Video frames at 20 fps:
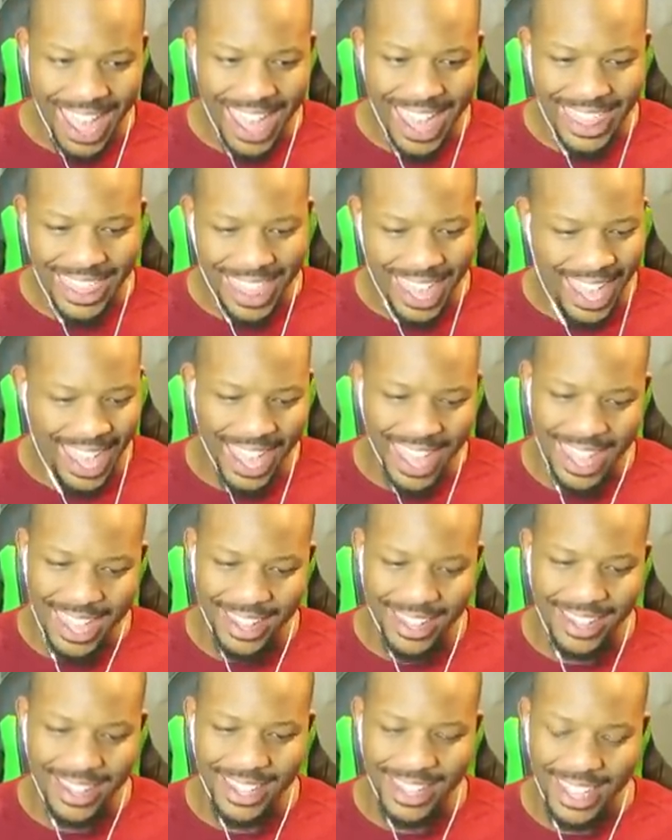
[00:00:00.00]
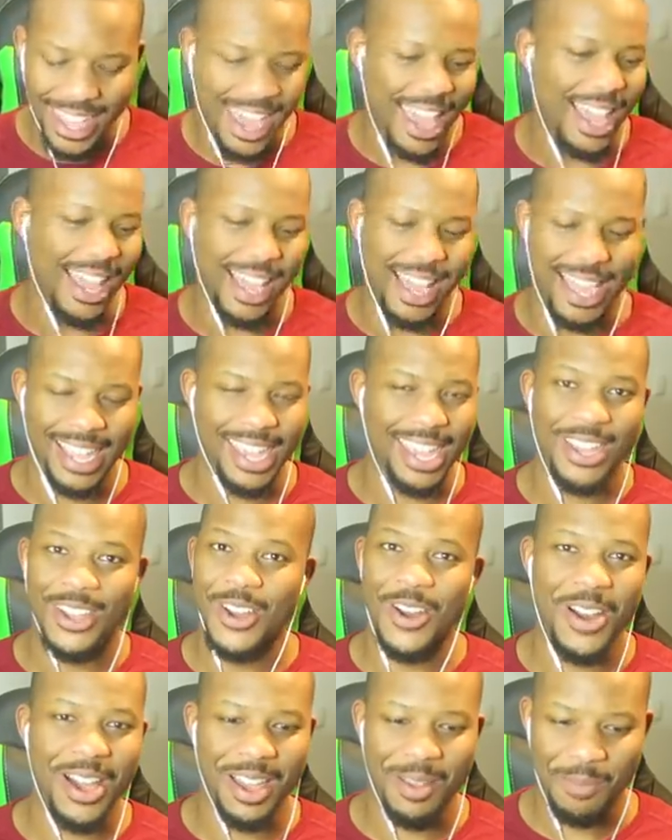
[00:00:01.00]
And then, yeah, I get
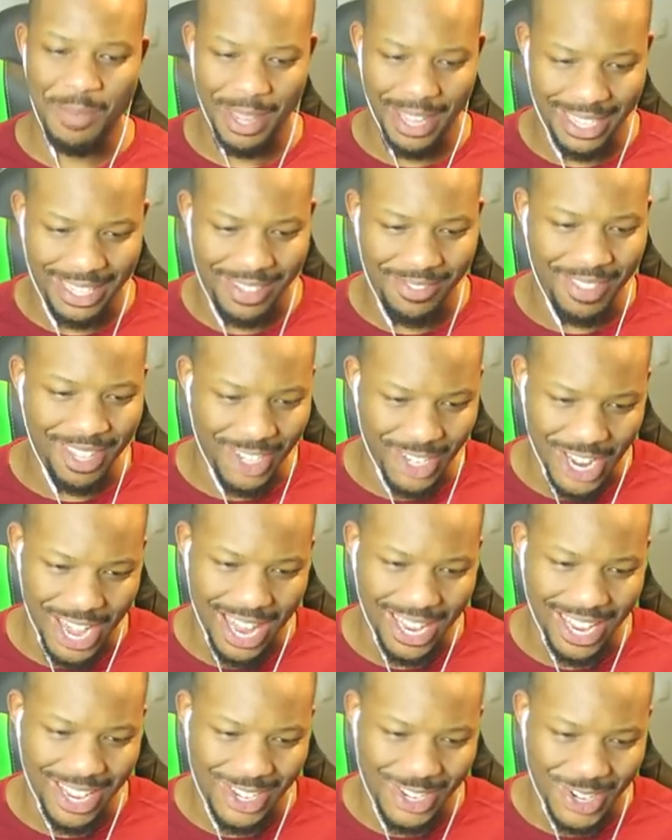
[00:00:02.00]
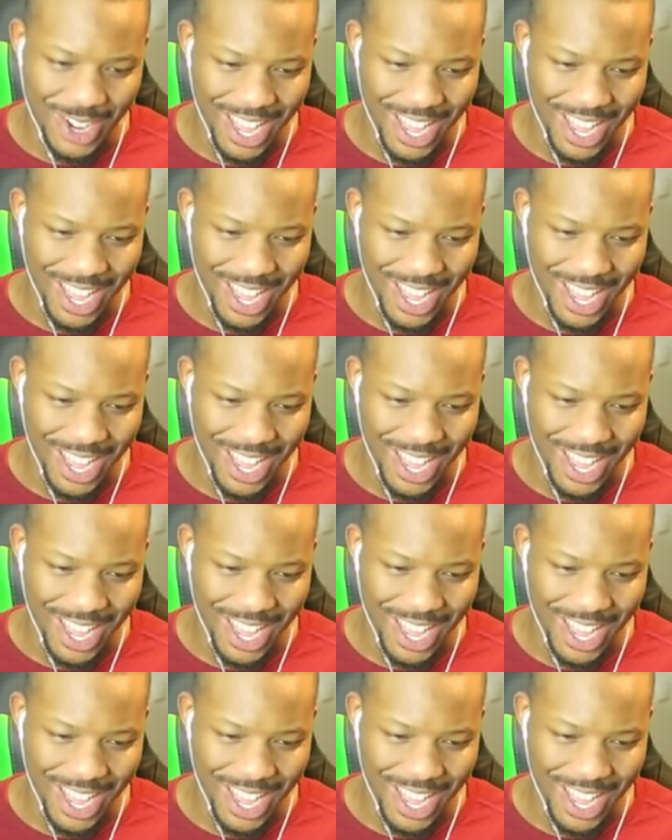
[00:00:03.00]
caught because of the challenge.